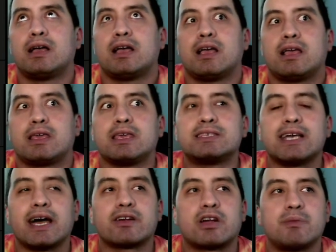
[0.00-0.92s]
He's
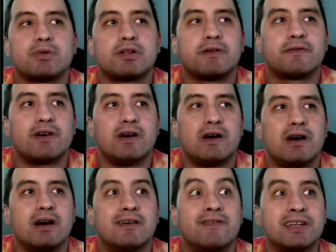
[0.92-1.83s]
had a couple
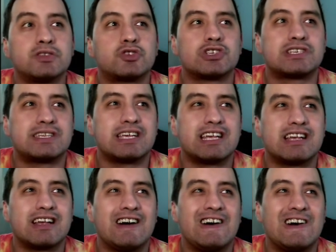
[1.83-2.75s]
of
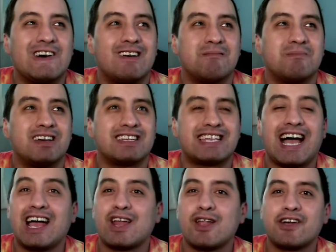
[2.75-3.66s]
interesting
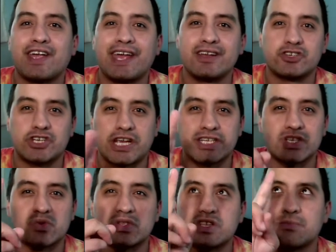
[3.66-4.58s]
dialogue interchanges
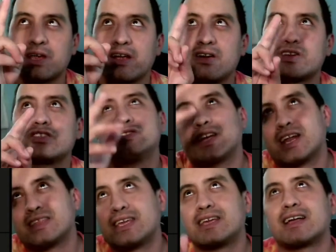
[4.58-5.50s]
with some characters that I
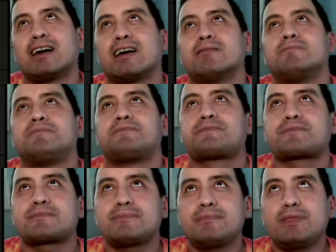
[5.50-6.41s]
think
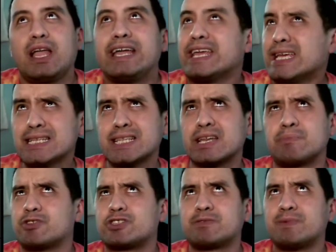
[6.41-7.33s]
easily
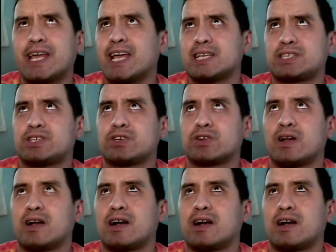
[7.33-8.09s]
puts him in S tier.